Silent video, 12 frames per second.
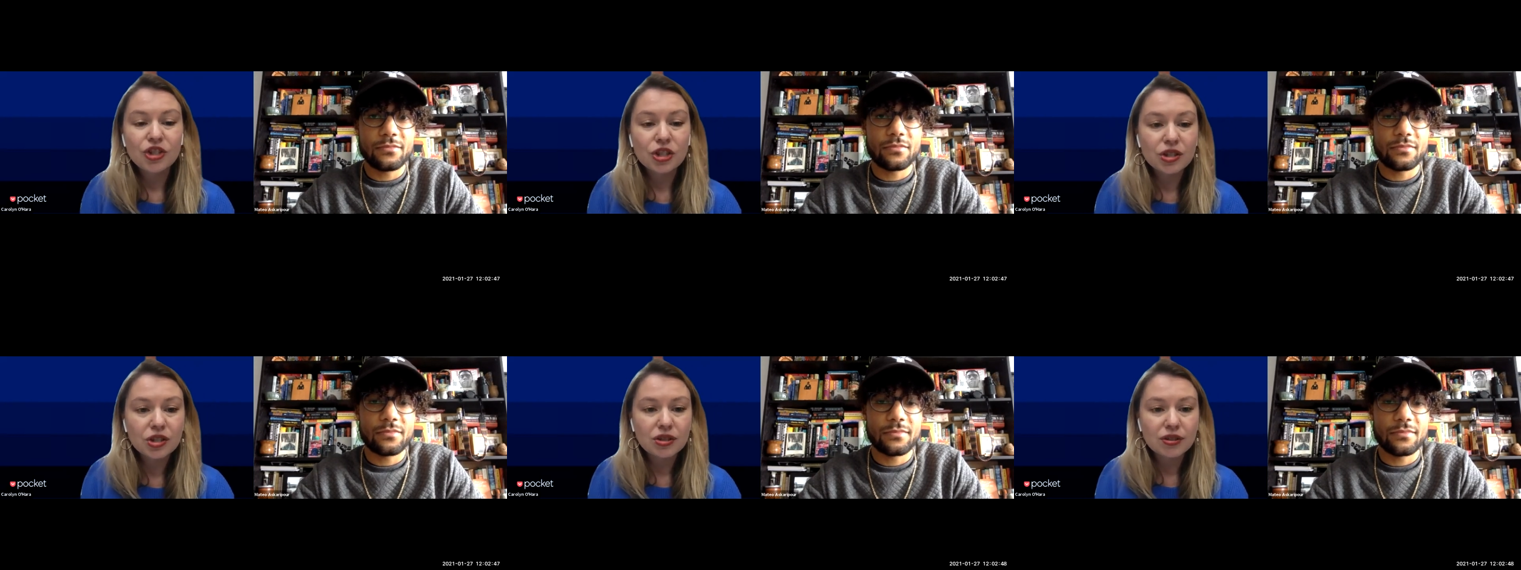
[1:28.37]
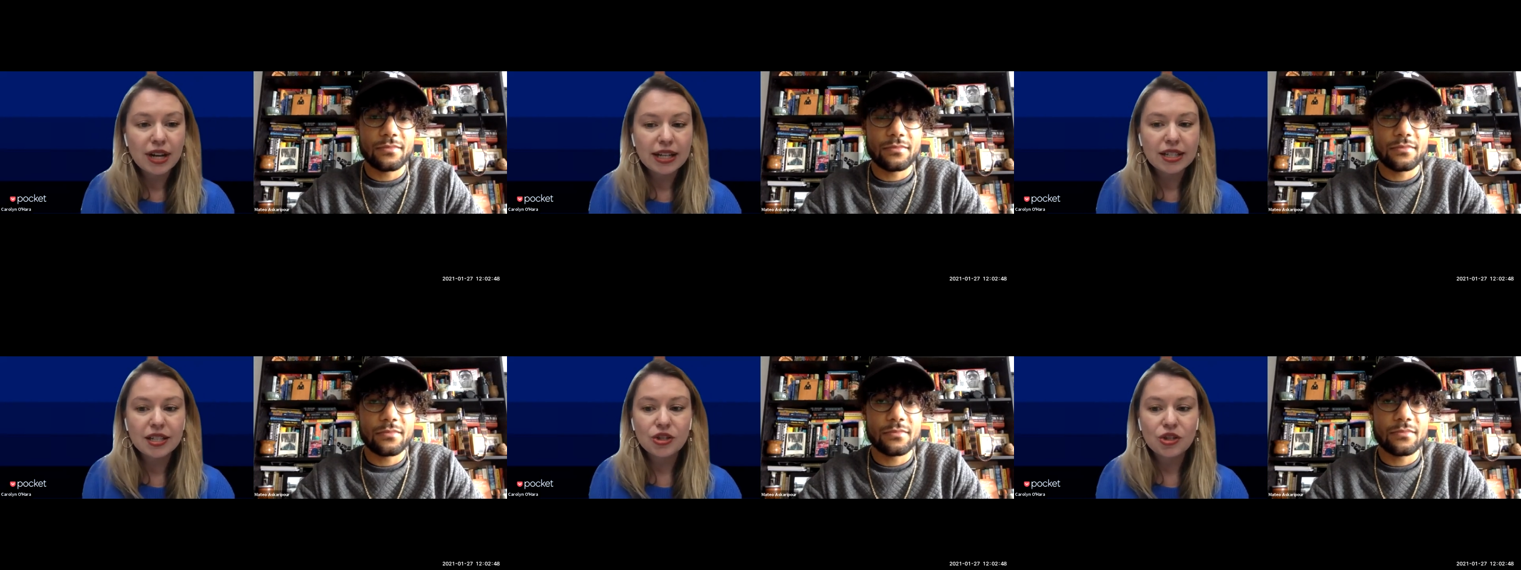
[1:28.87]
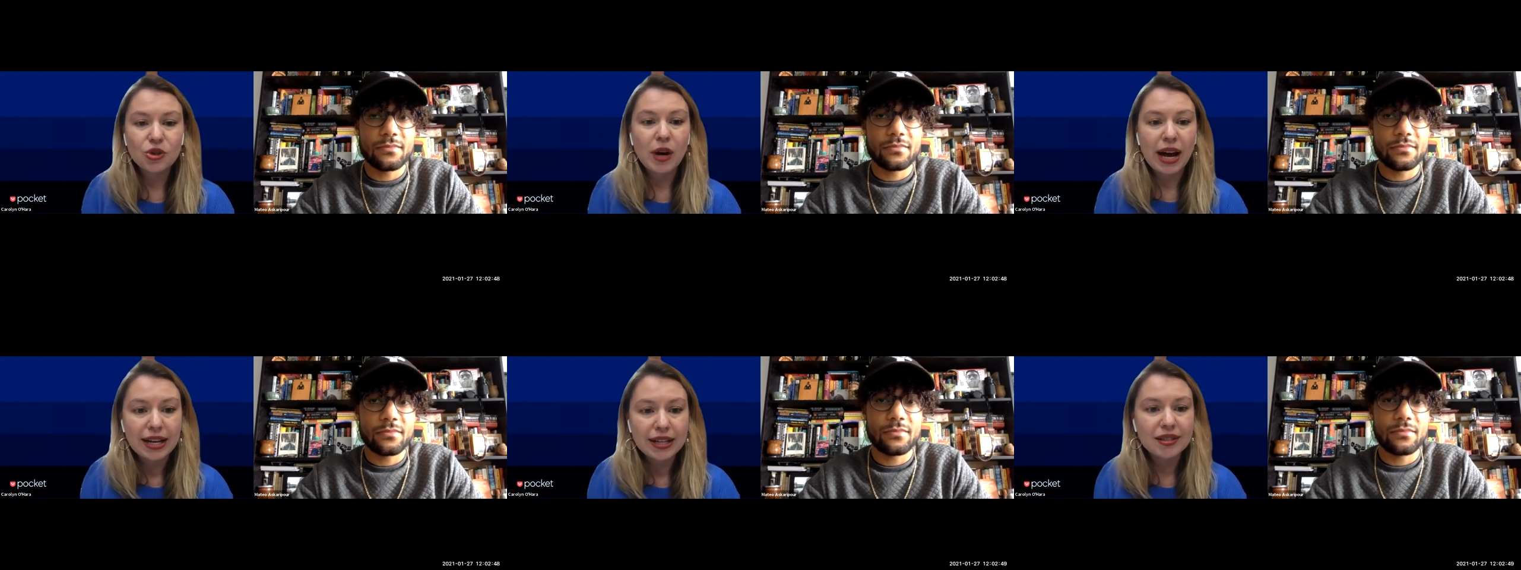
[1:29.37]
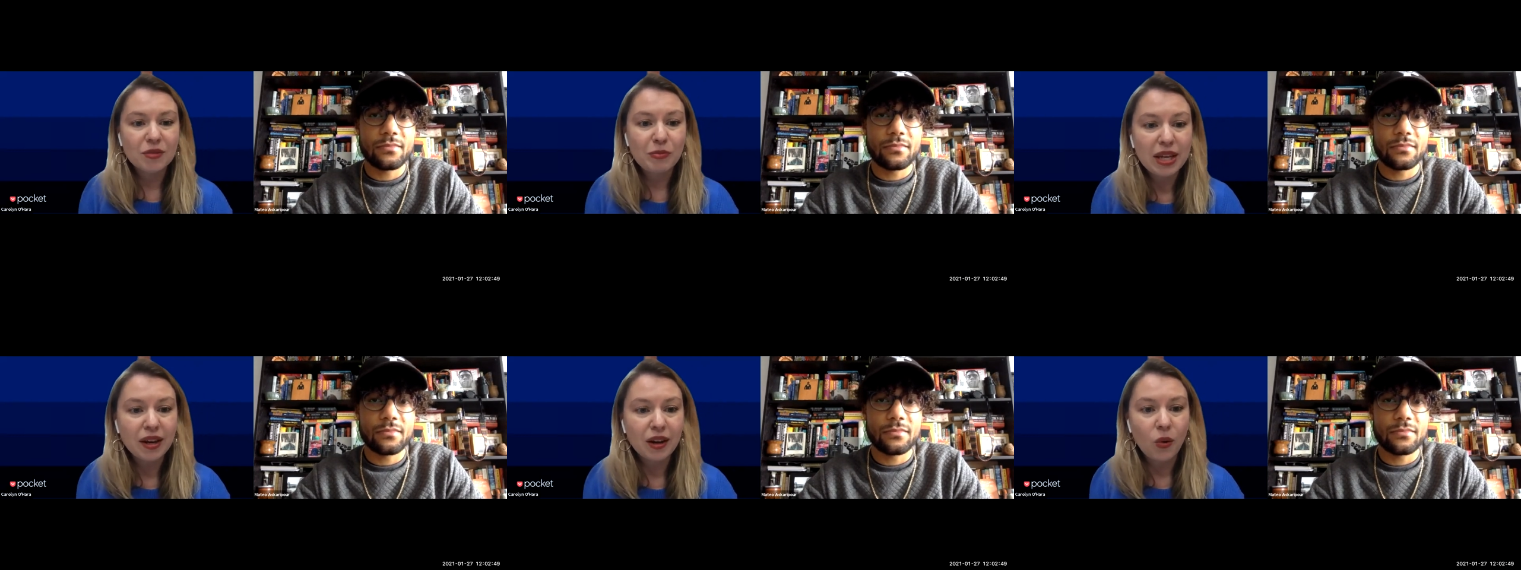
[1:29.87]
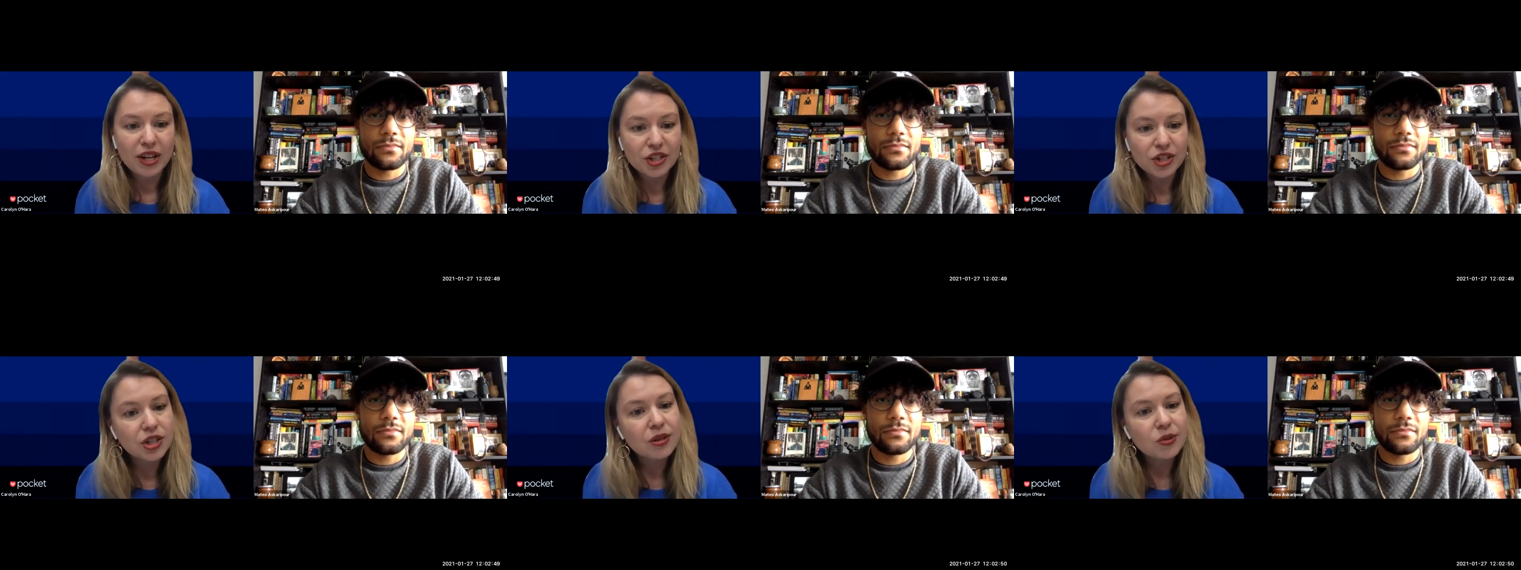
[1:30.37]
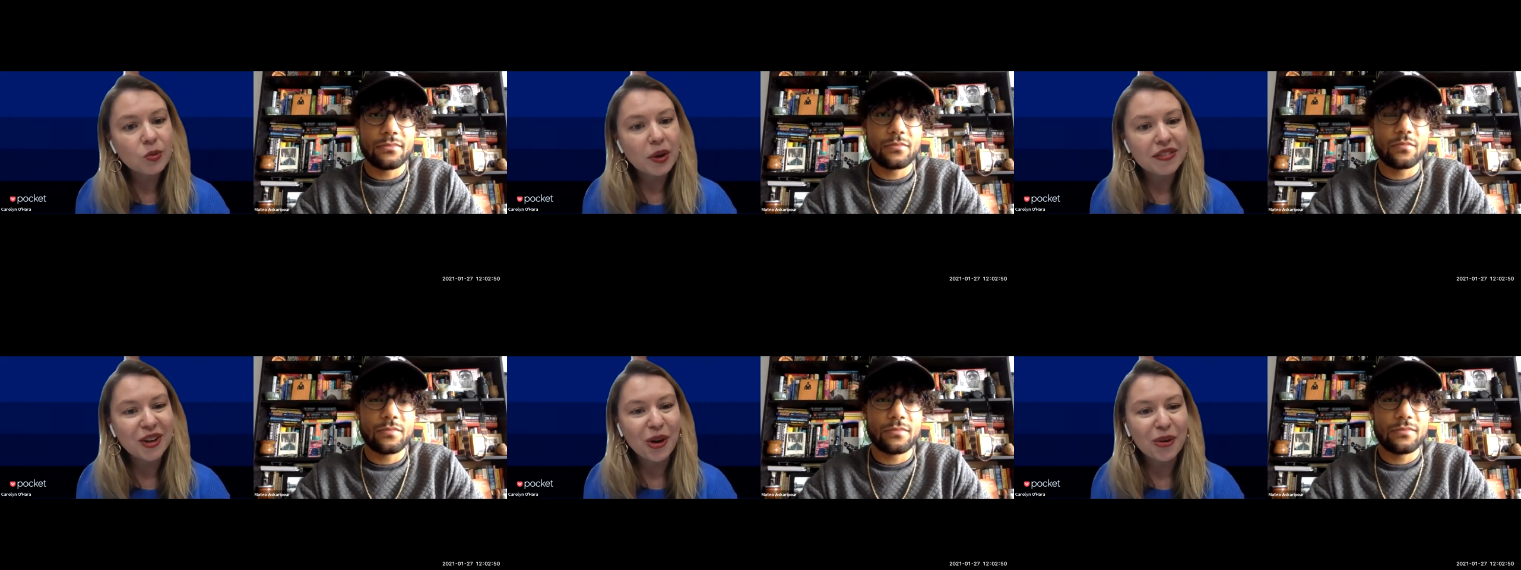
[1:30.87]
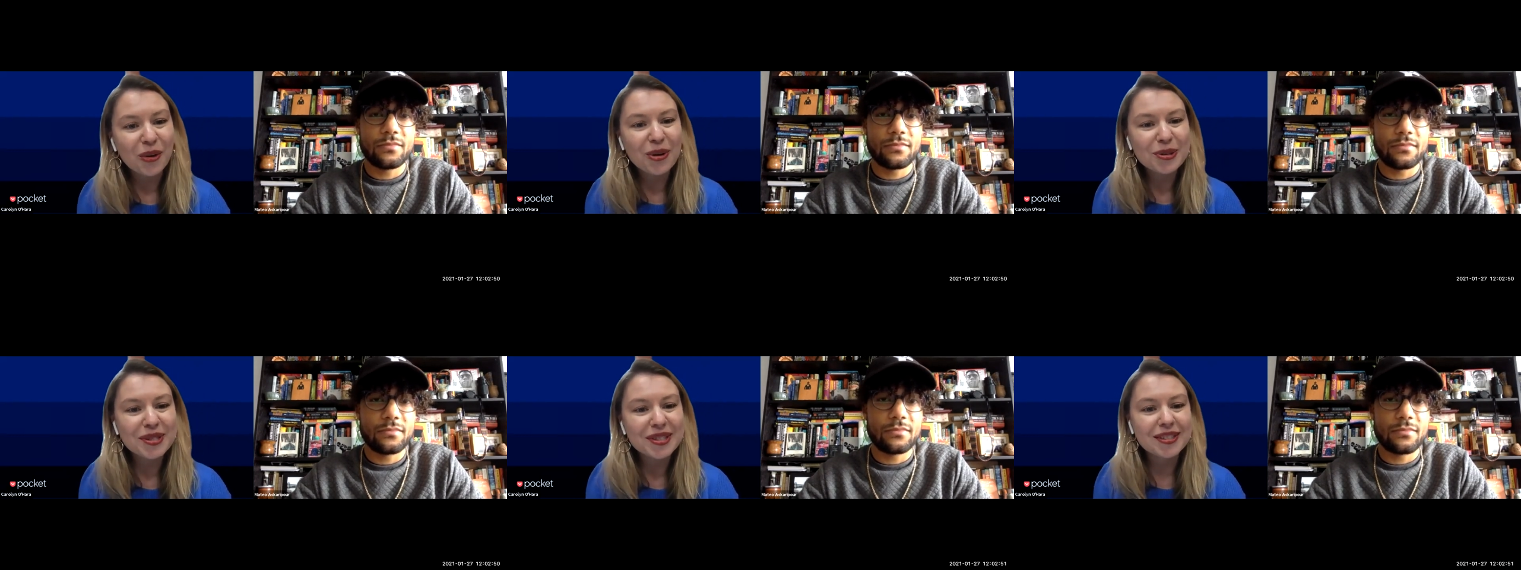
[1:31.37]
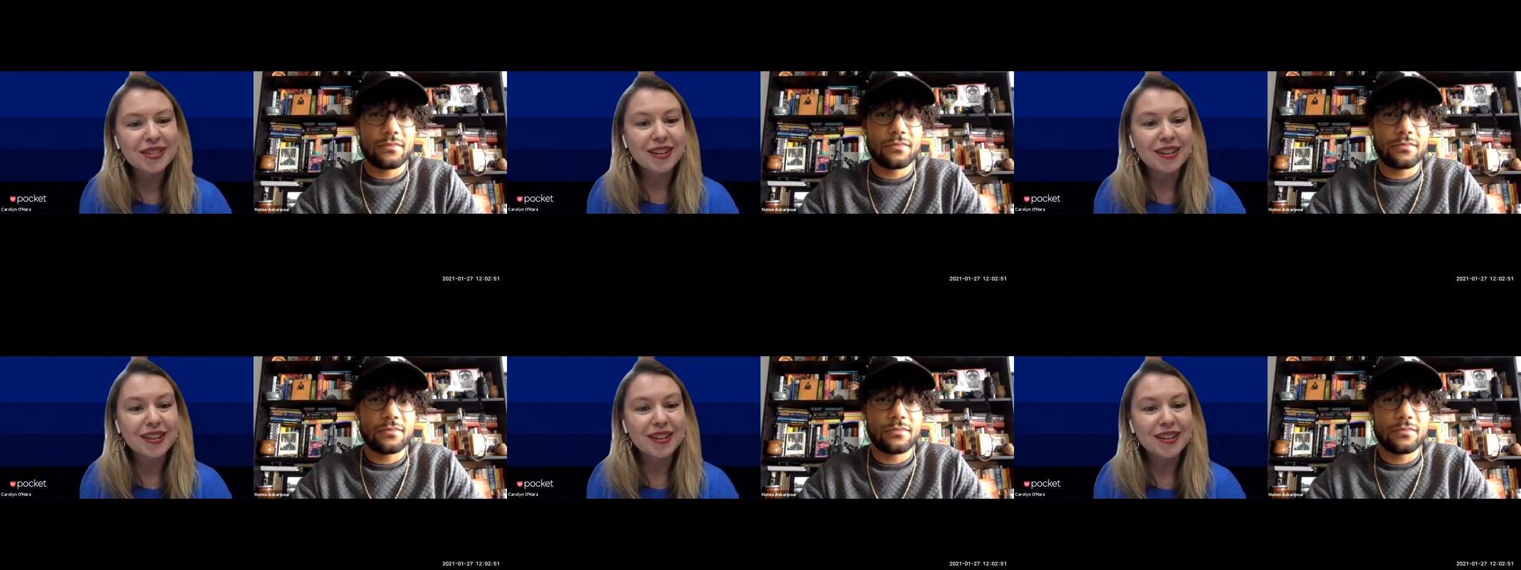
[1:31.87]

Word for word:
Speaker 1: Just direct it to Ask Me a Question, one of the co-hosts,